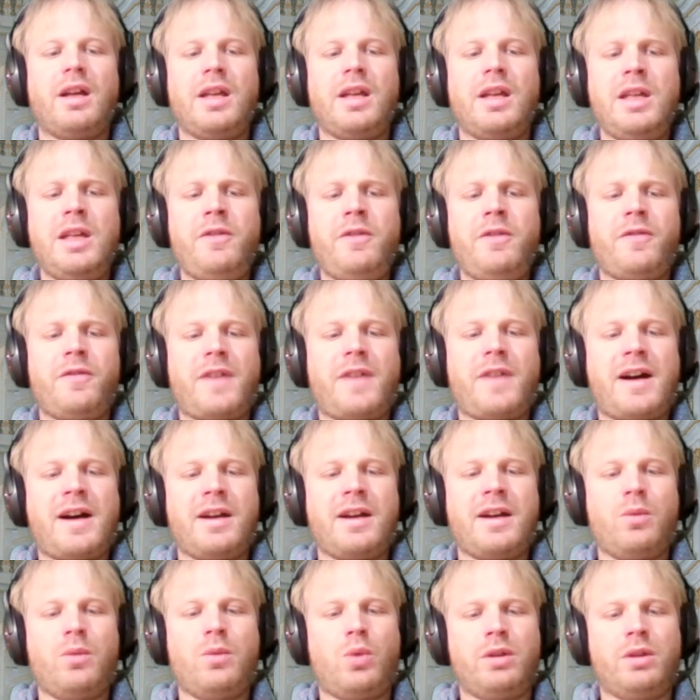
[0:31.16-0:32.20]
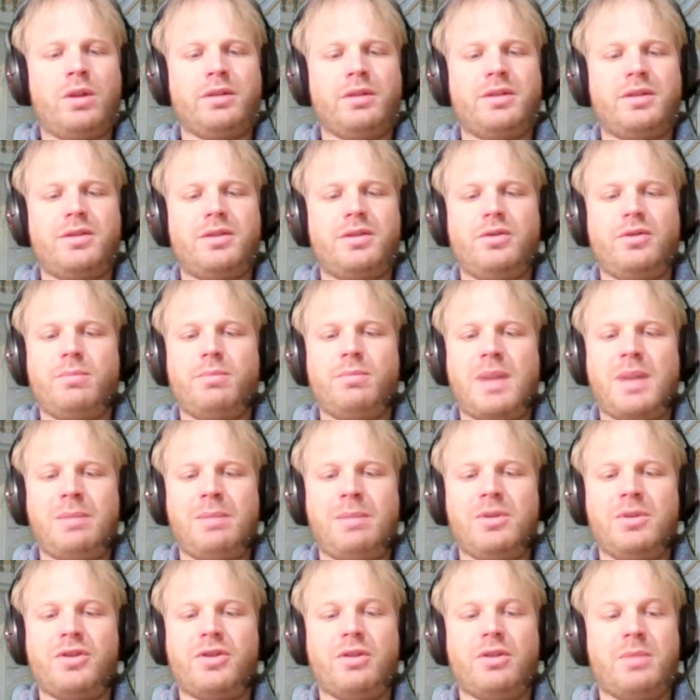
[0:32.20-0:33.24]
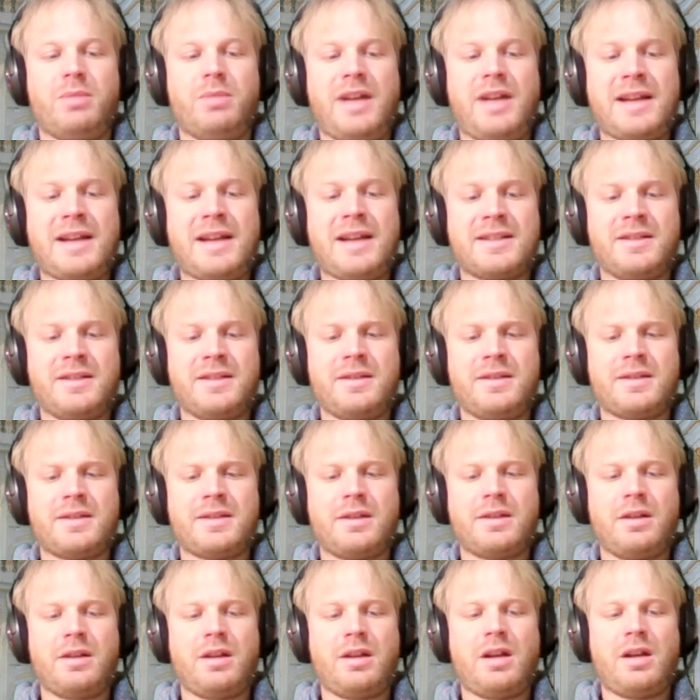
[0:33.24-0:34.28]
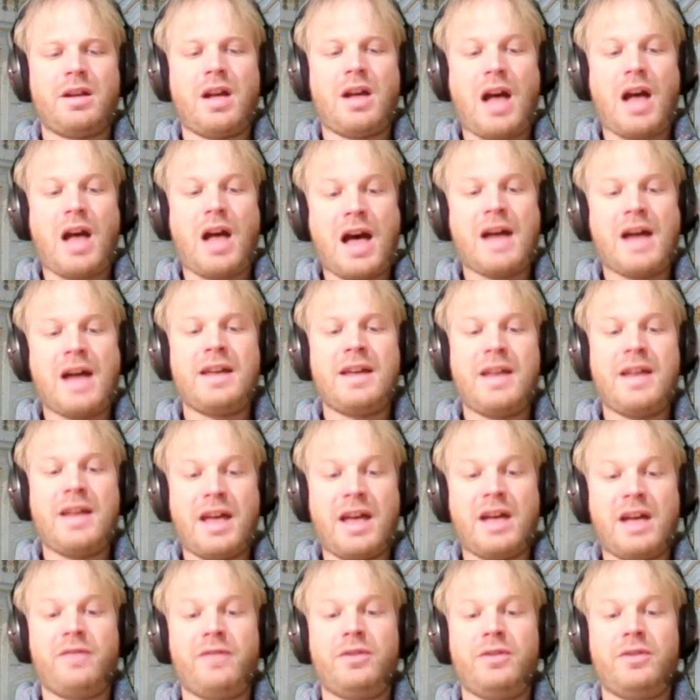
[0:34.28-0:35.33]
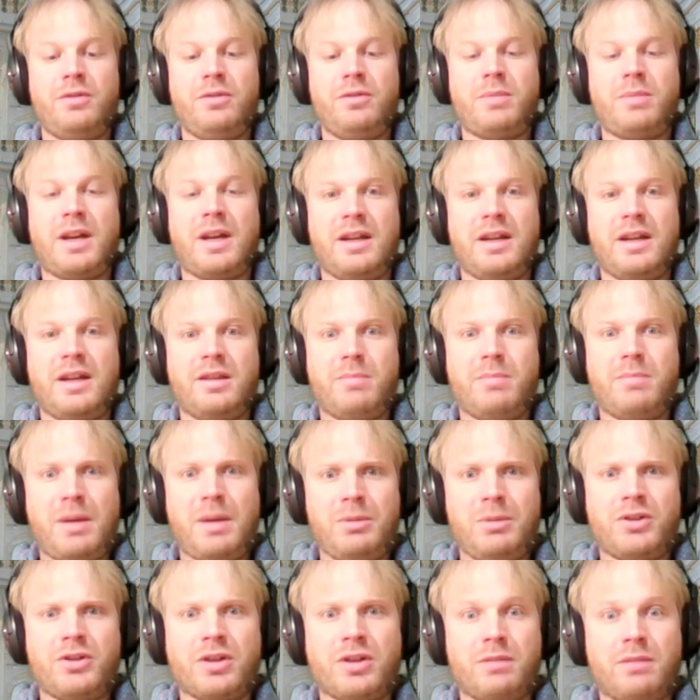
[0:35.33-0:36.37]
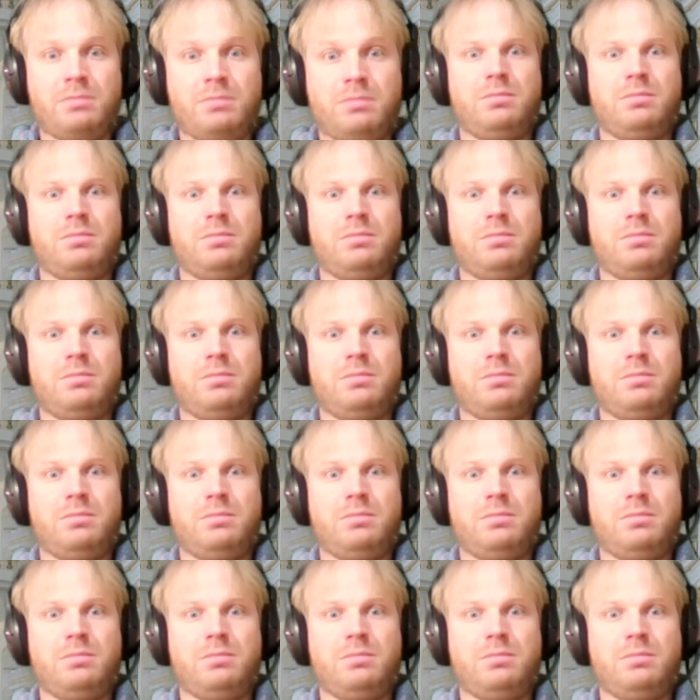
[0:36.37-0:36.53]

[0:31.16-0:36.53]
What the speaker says: If I want to publish open access, I have to pay the publisher.